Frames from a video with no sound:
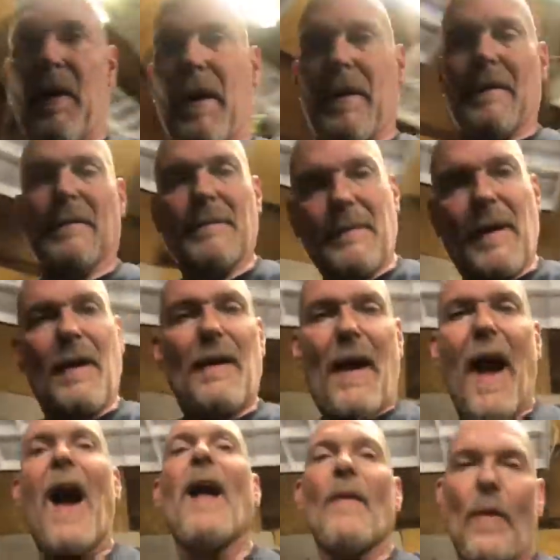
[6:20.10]
but
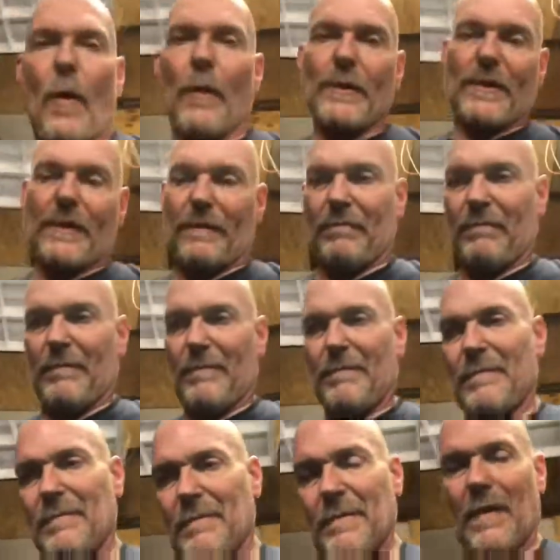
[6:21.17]
I don't know, it's
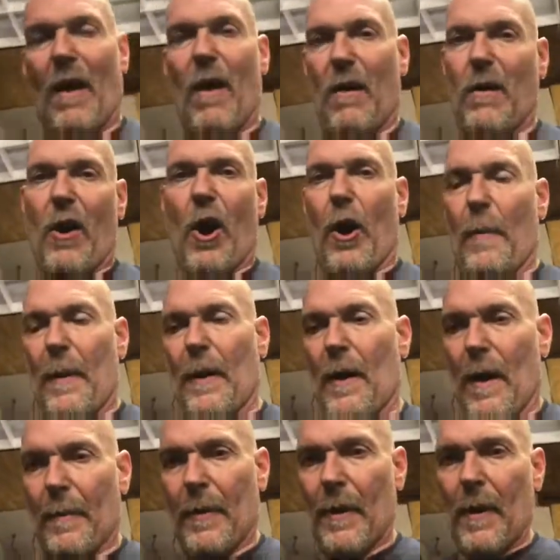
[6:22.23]
all carboned
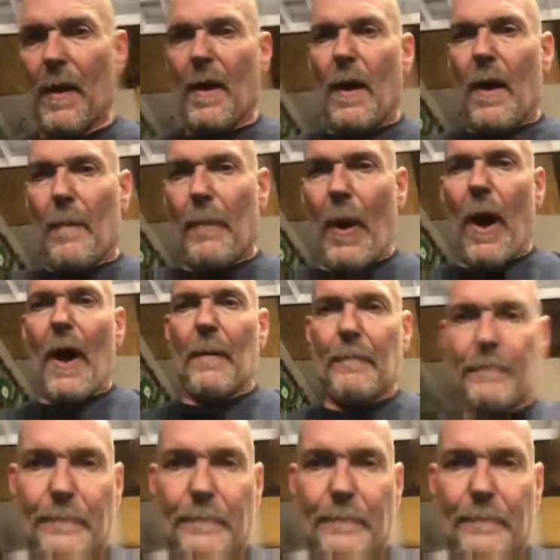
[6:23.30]
up. But